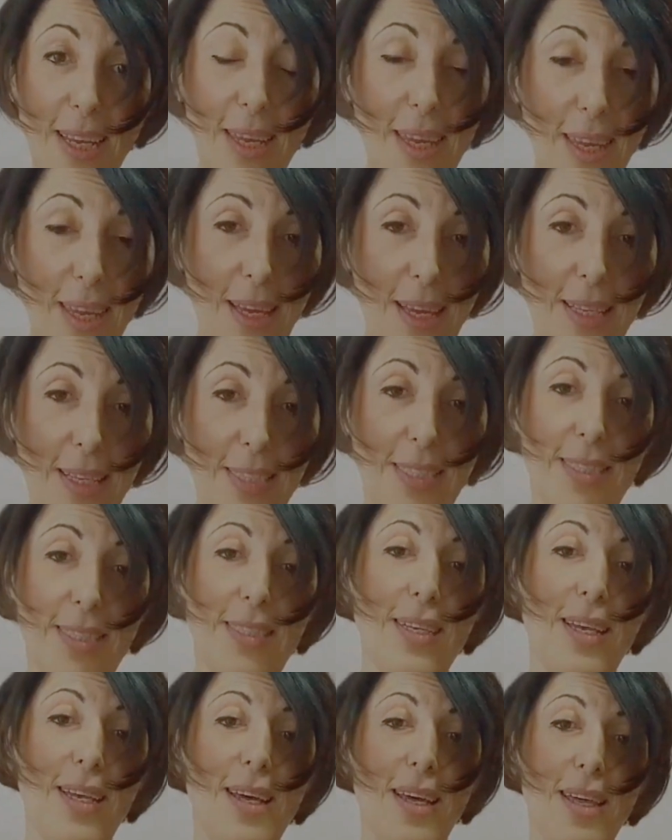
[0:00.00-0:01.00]
is
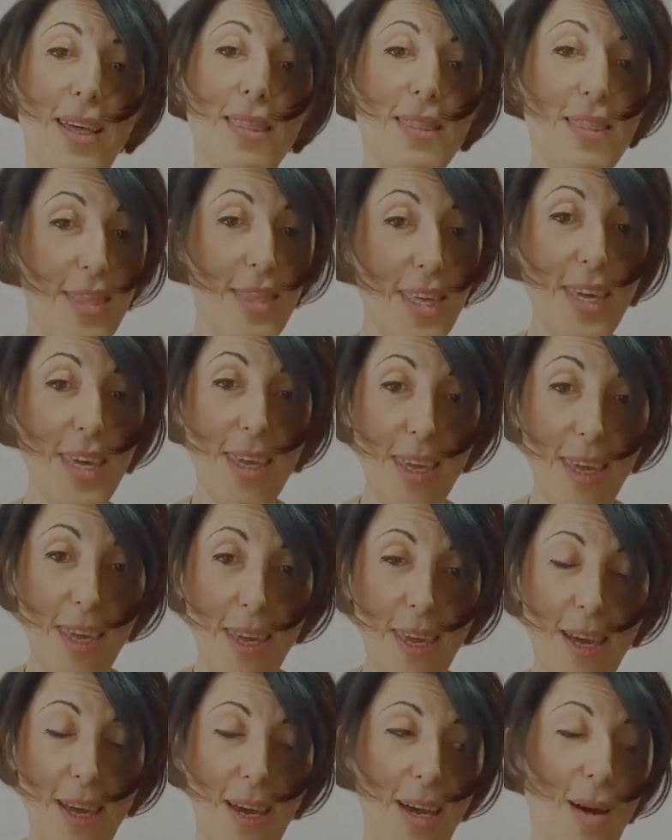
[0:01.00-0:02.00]
the
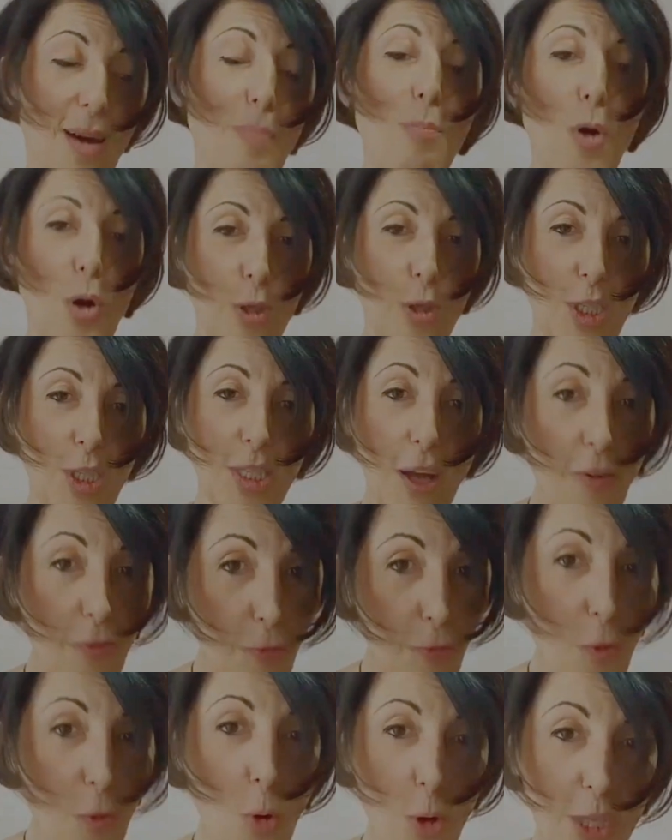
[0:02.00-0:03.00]
most
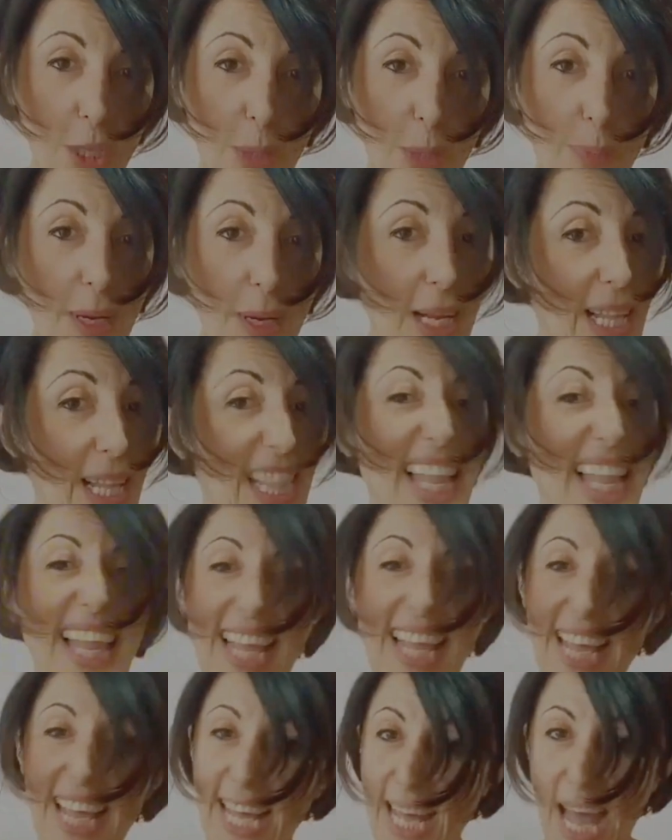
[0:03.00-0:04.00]
affordable,
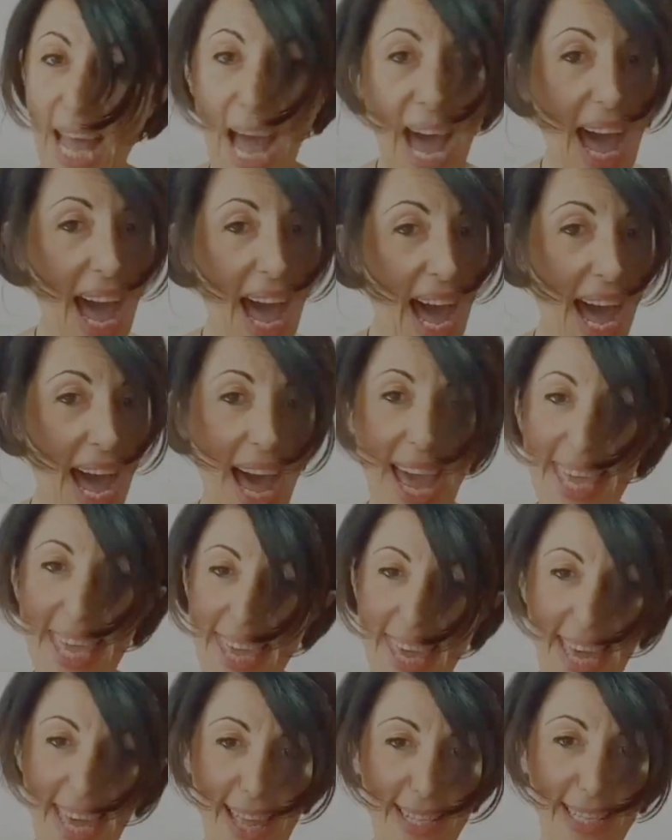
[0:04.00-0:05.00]

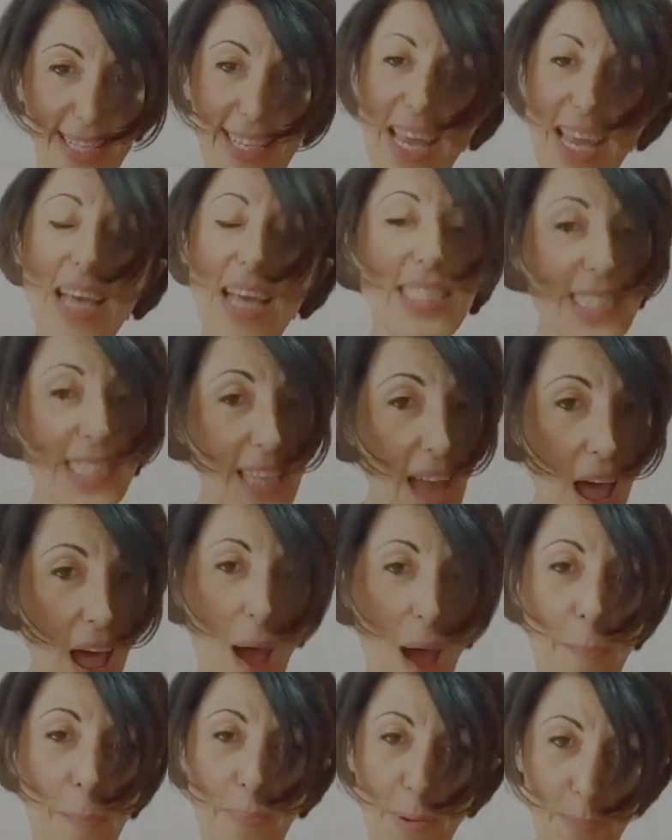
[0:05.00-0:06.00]
high-end,
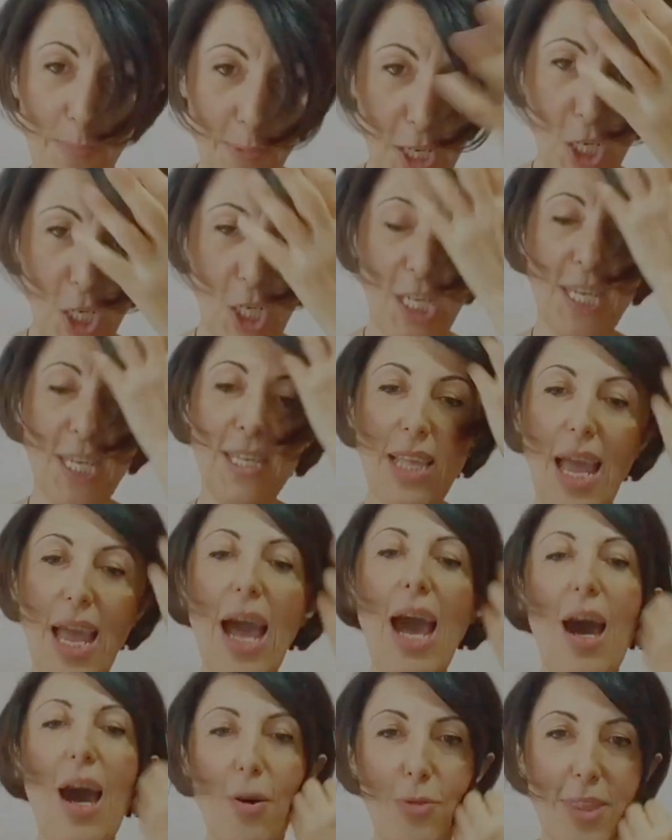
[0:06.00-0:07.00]
top machine
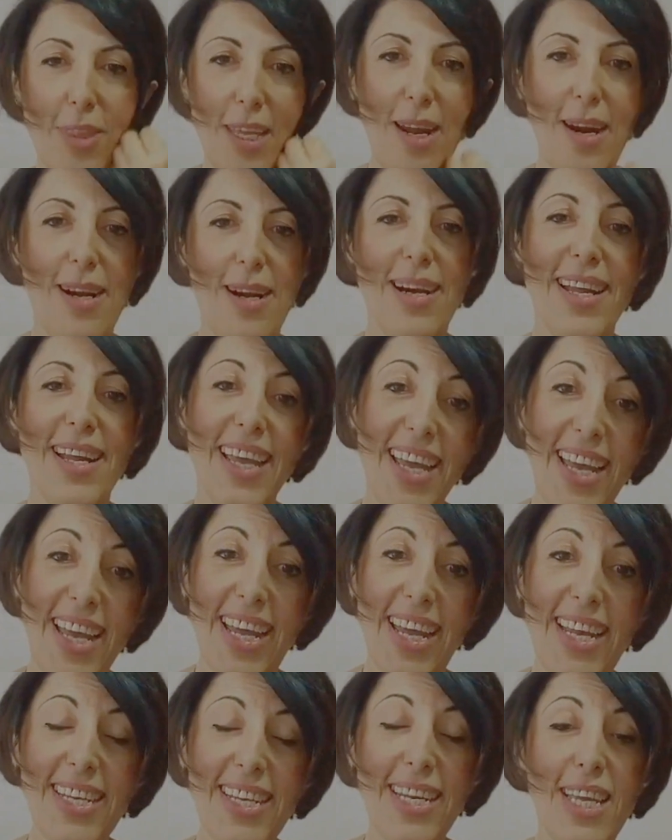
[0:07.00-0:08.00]
out there.
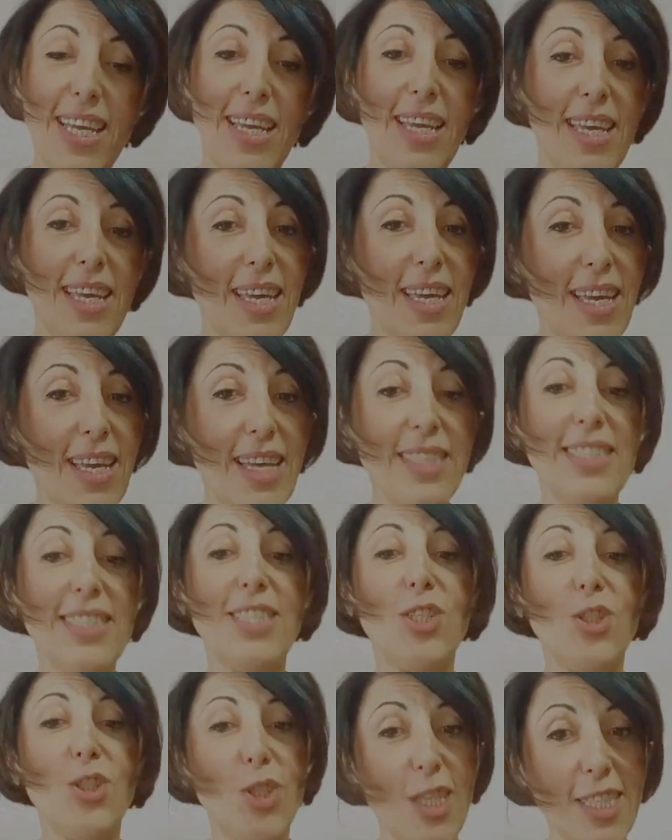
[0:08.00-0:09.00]
And it
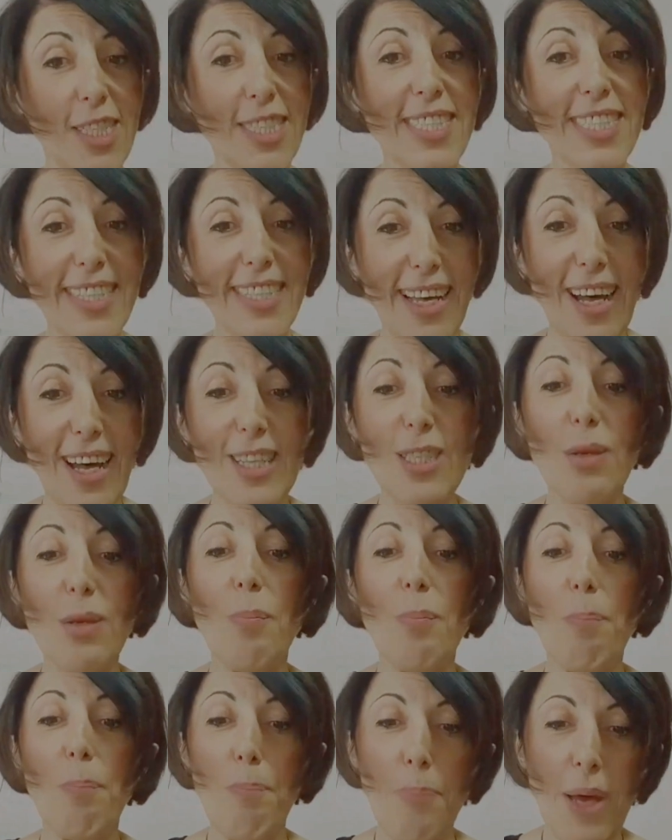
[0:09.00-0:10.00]
just got
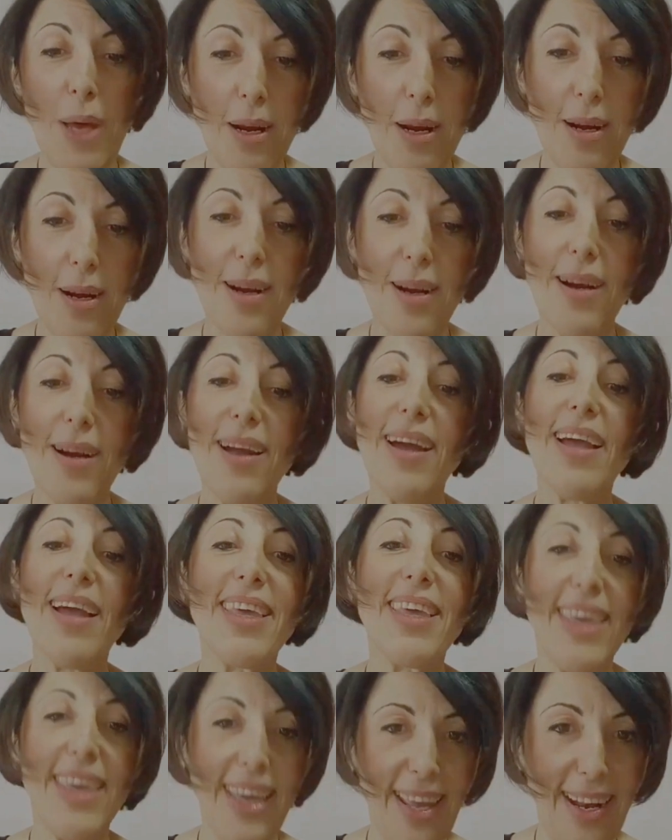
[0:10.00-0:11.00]
better
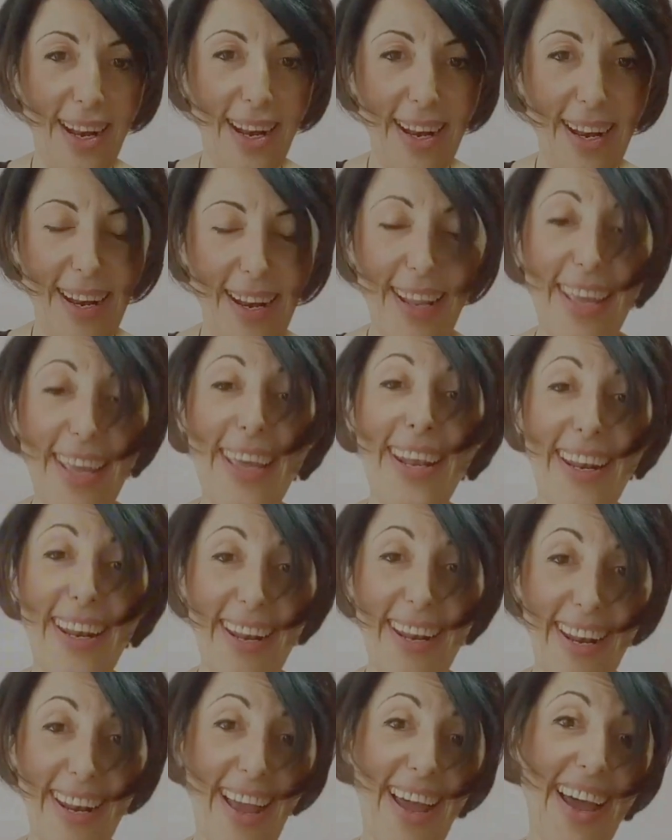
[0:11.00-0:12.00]
again and
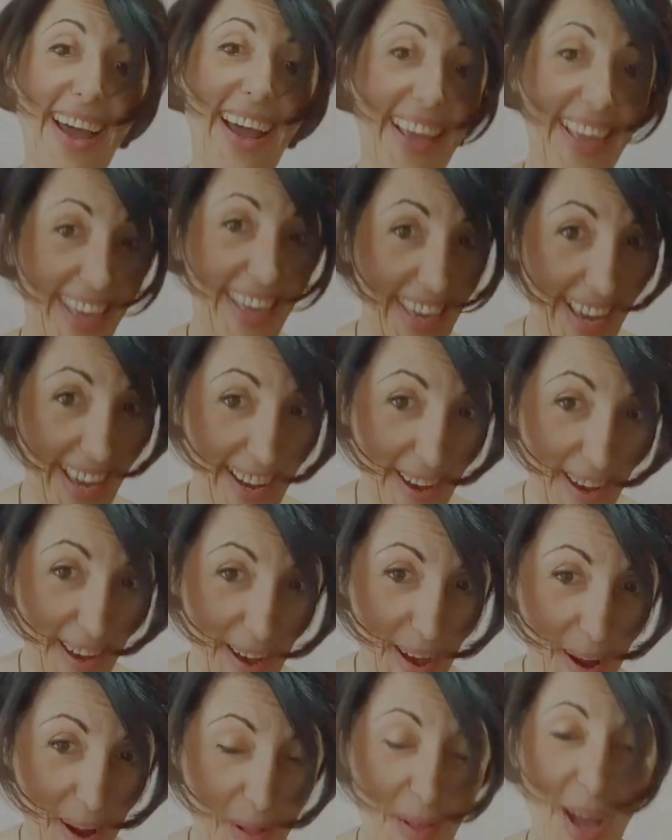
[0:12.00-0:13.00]
again.
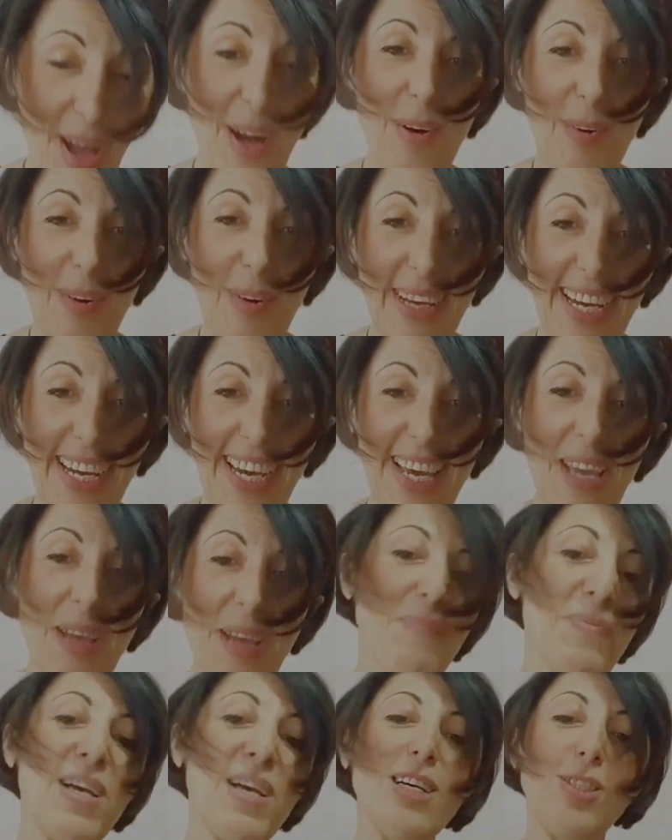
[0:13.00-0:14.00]
Okay.
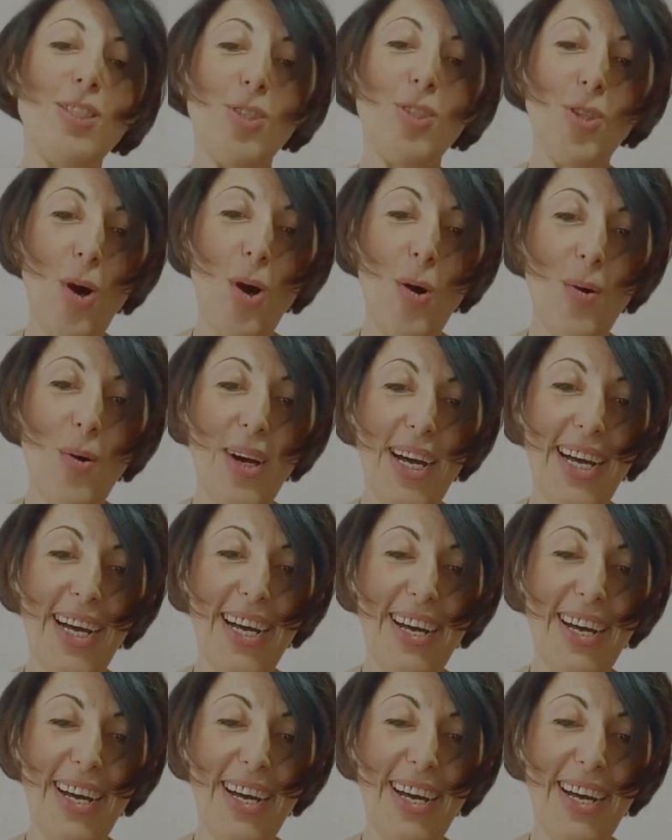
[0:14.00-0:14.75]
So